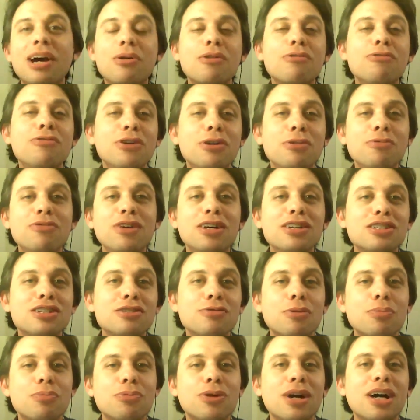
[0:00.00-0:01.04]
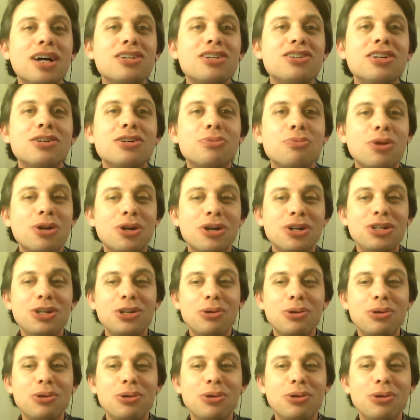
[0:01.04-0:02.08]
hour film festival project where, you
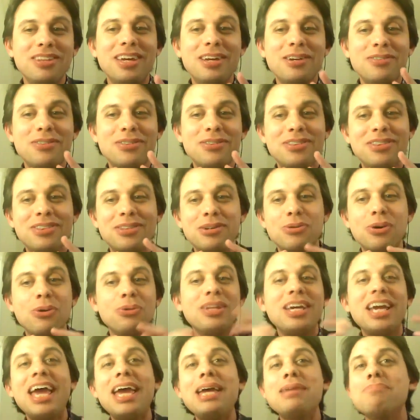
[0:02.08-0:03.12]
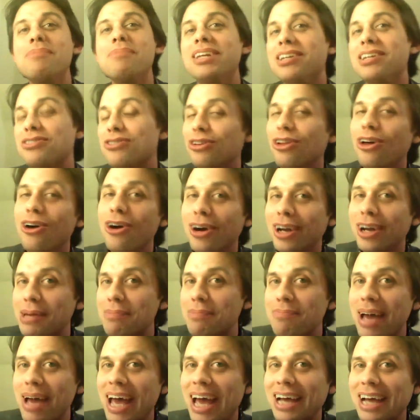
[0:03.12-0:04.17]
know, they, they, they're only eight minutes
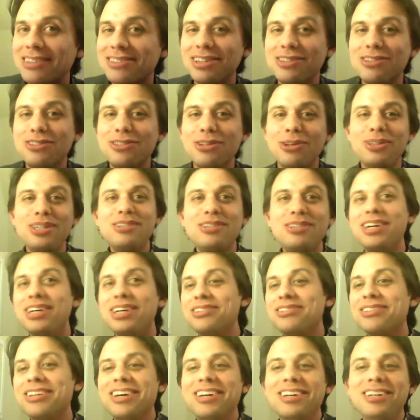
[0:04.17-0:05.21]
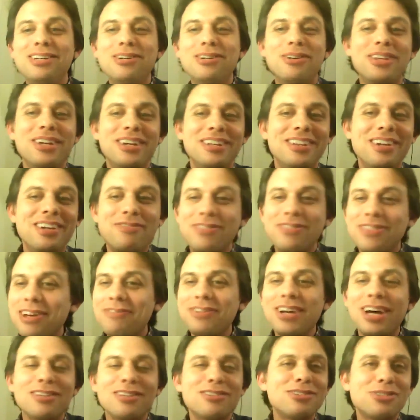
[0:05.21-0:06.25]
long at max. And so these things, you know, they, they've,
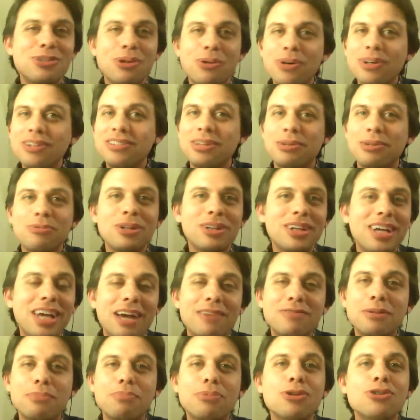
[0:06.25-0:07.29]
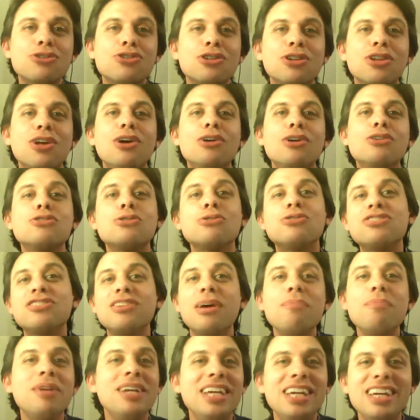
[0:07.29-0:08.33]
they've got stories that really have to push along. So
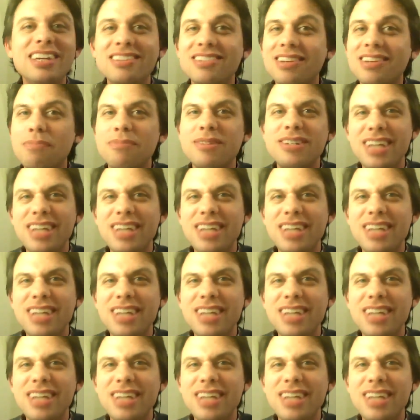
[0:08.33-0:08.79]
somebody ends up